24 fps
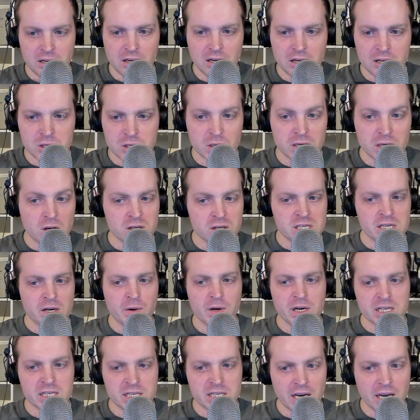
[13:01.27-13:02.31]
So ignore 0,
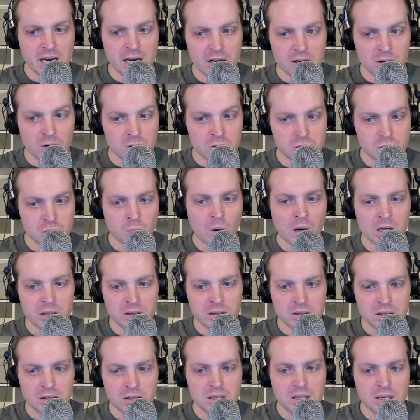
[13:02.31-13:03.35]
ignores 1.
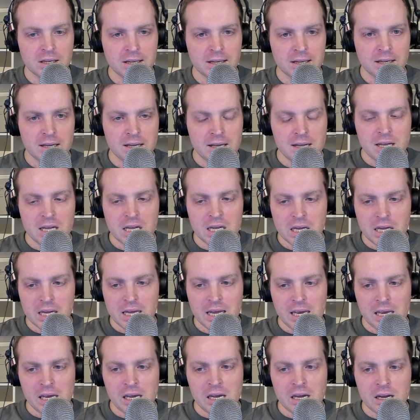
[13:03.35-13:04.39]

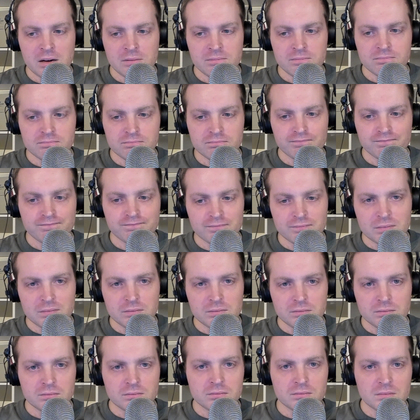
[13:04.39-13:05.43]
And
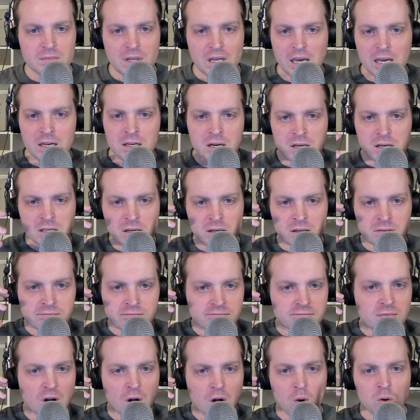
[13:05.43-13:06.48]
it doesn't
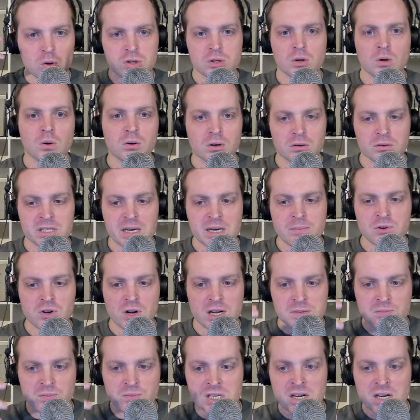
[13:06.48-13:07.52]
also
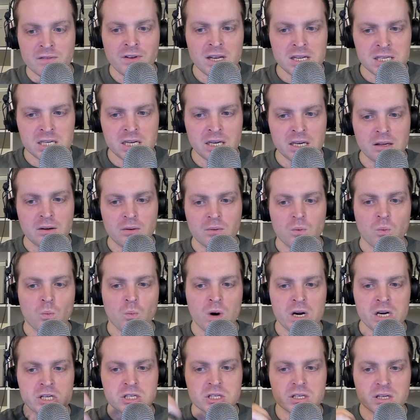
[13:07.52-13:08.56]
conceptualize specificity,
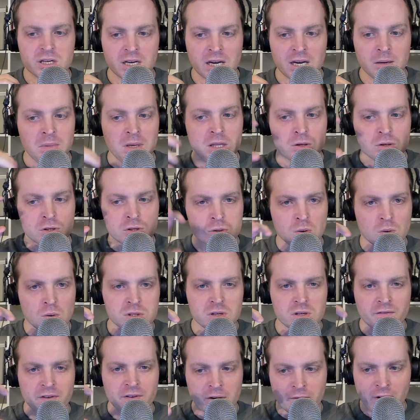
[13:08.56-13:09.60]
which can be the source
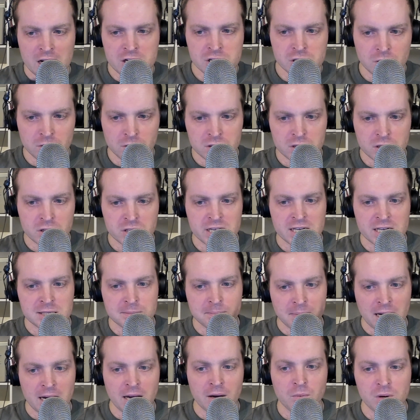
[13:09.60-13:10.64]
of irrationals such as
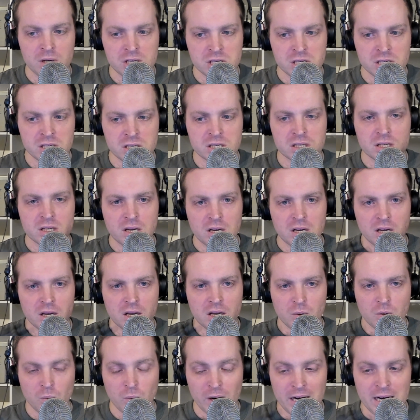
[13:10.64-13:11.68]
pi, which
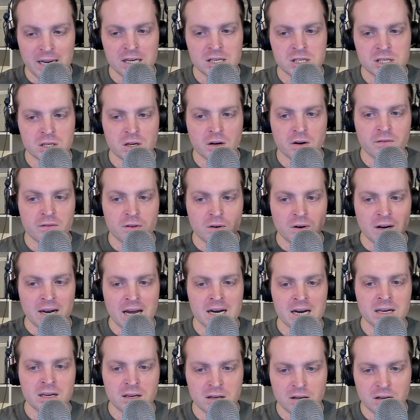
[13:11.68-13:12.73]
links sort of the
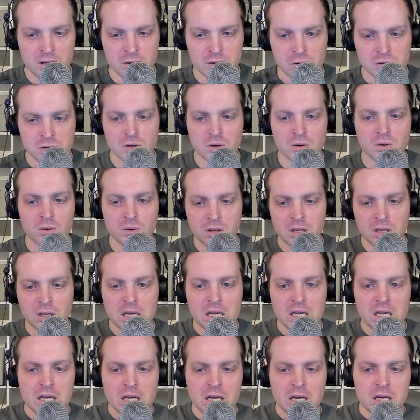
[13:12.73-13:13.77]
line and the circle.
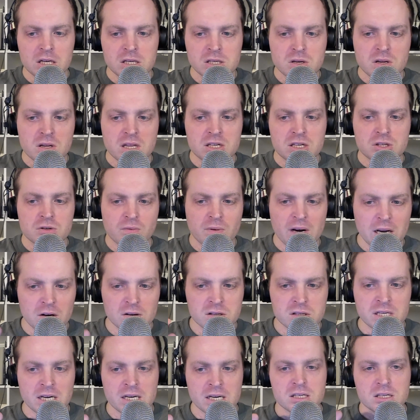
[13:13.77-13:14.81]
So these 3
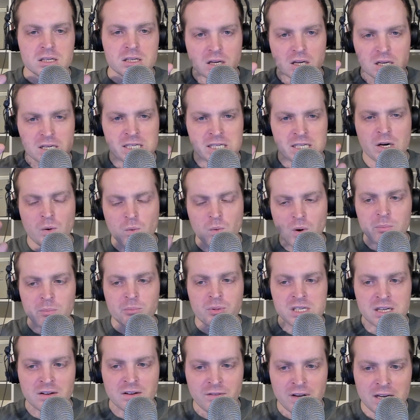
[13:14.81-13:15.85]
constants, 0, 1
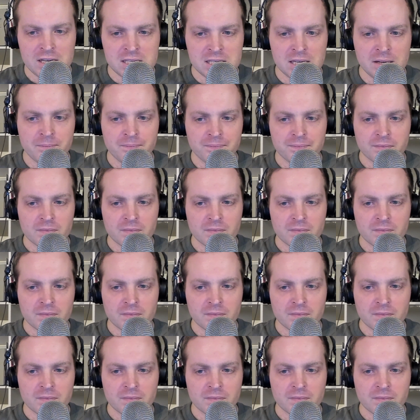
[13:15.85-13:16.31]
plus infinity,